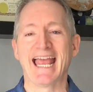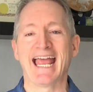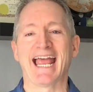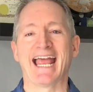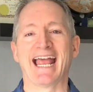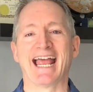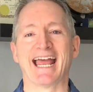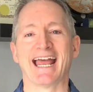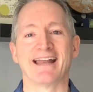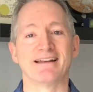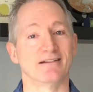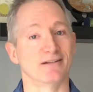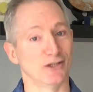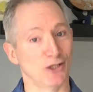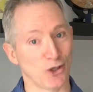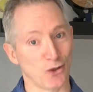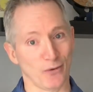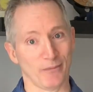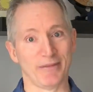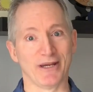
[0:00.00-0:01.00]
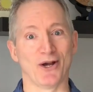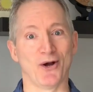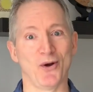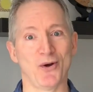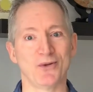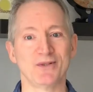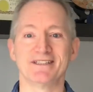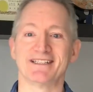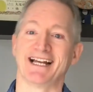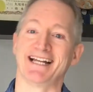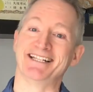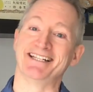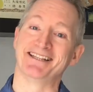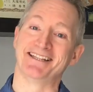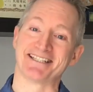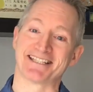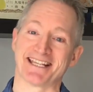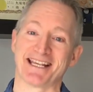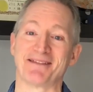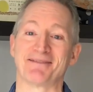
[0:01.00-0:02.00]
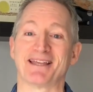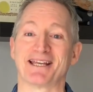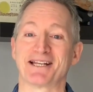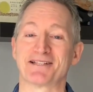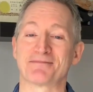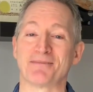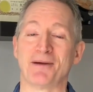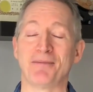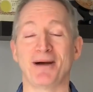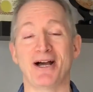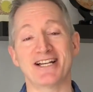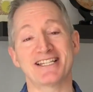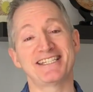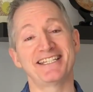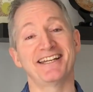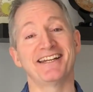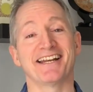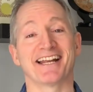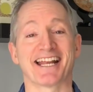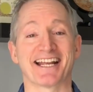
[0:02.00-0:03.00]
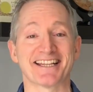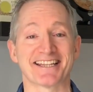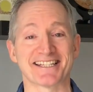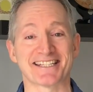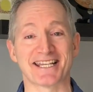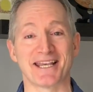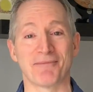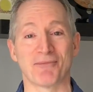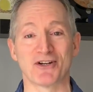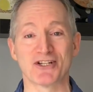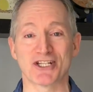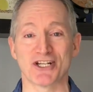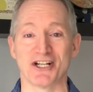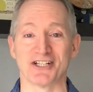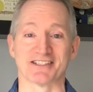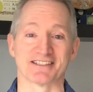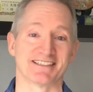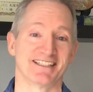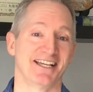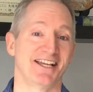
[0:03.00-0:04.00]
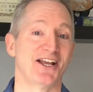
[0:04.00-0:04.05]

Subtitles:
And lo and behold, I did the same thing as my boss did. I got the same results.